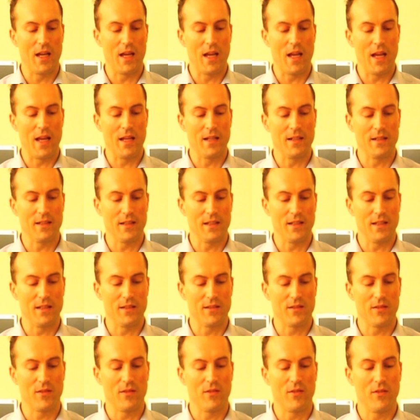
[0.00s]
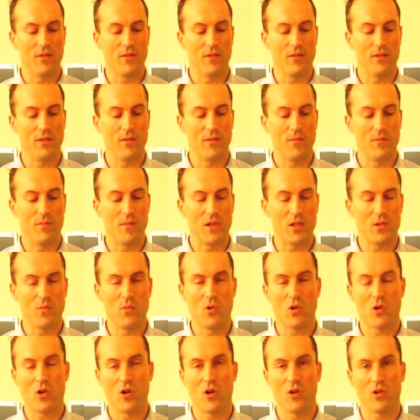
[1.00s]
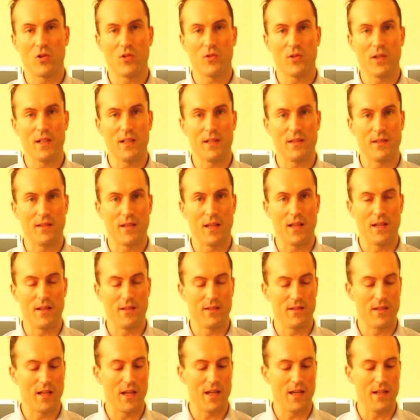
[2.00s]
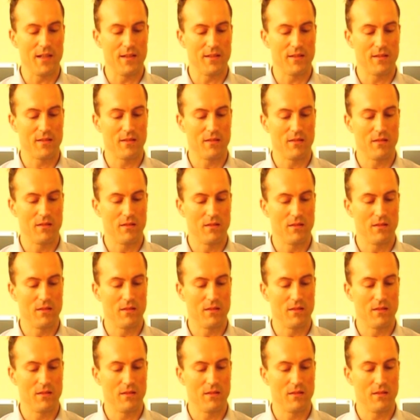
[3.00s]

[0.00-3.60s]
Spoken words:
and is much more concrete than TACE.